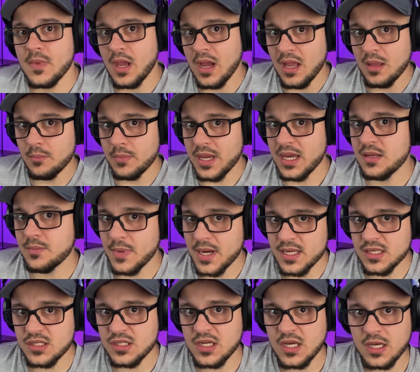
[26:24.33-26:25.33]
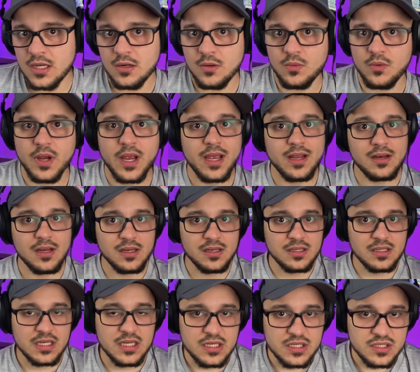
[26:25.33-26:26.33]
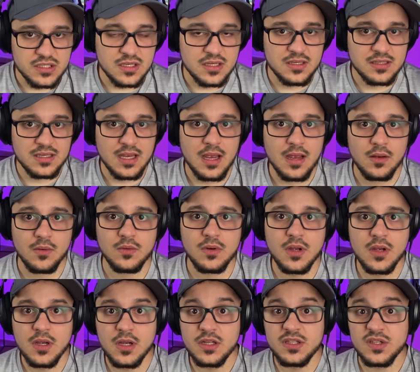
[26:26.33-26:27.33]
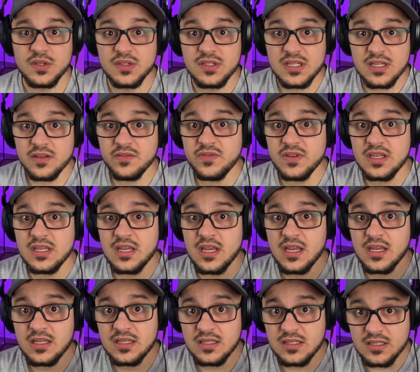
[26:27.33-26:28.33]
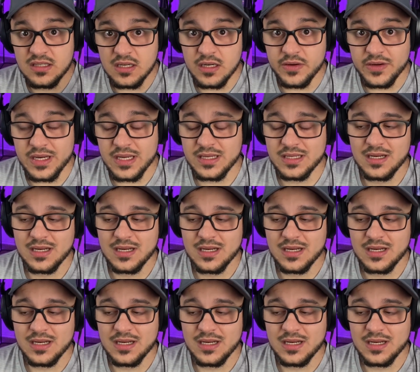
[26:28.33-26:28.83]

I made my channel and I niched down to TV series.